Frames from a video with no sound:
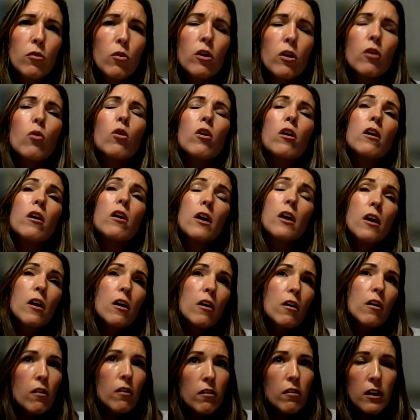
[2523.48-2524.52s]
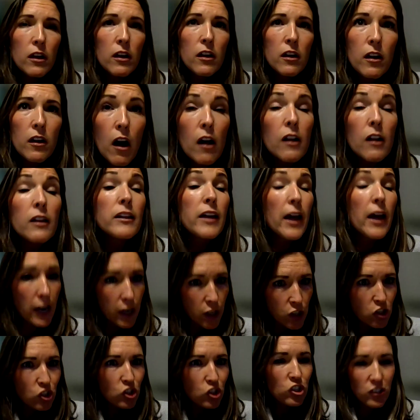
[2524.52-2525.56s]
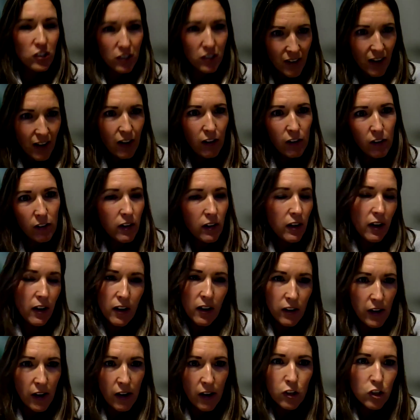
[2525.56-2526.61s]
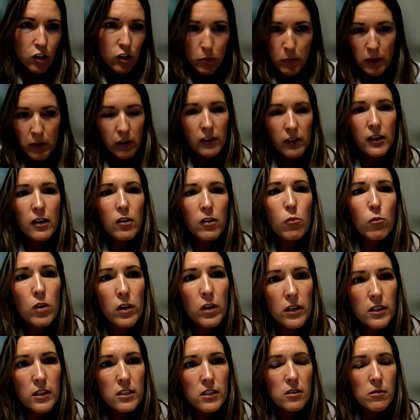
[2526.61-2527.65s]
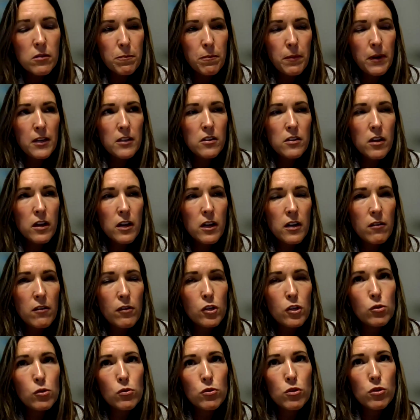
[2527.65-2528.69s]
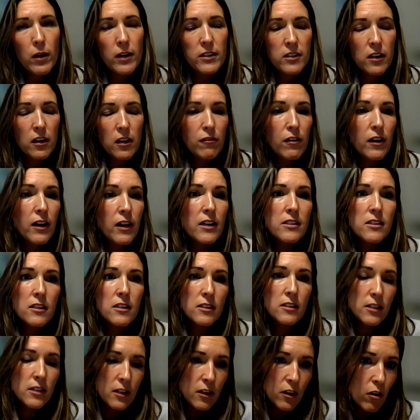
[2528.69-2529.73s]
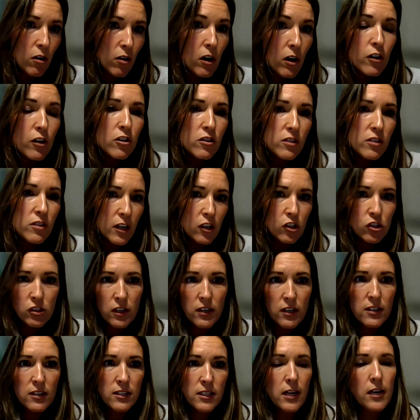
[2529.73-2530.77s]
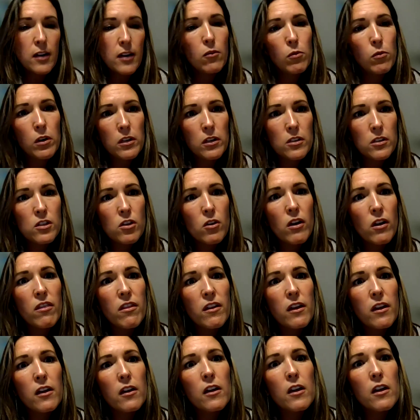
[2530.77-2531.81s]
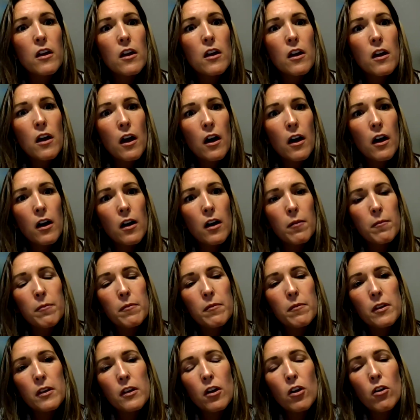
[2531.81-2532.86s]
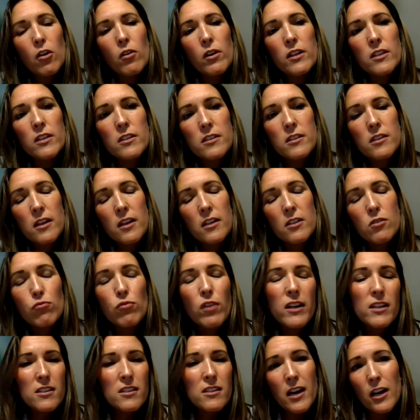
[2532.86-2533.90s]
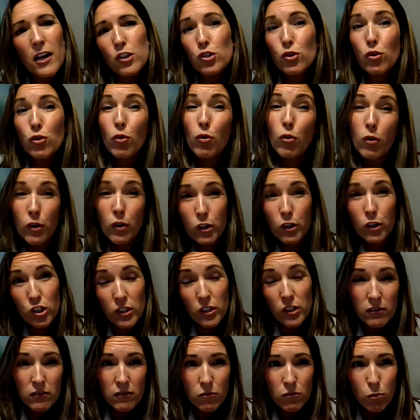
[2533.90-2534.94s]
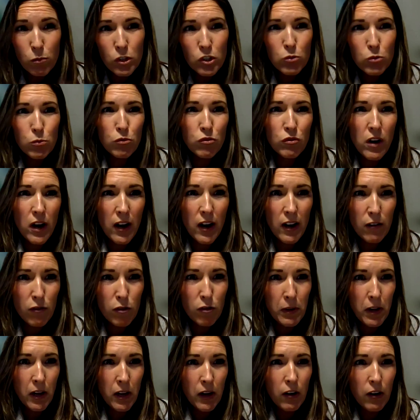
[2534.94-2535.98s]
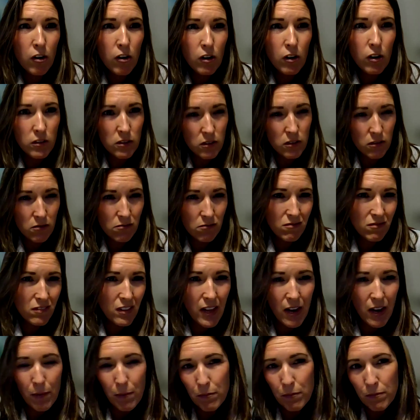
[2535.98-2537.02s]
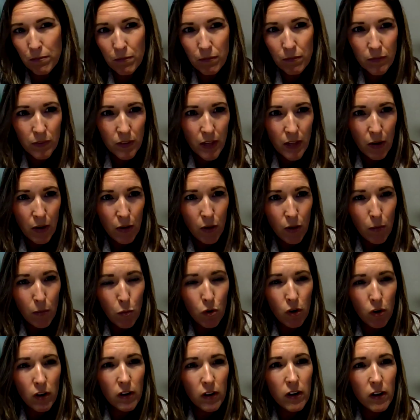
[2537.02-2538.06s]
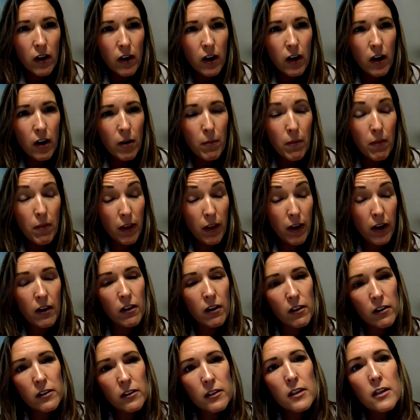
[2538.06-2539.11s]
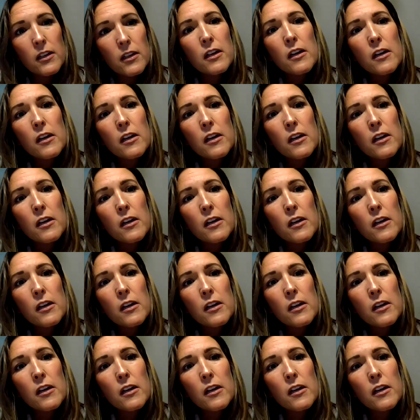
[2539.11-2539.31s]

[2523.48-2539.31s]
or the alleged eligibility was based individuals who identify as Latino under Section 1981. So I think it's race, national origin, which would kind of apply across the board there,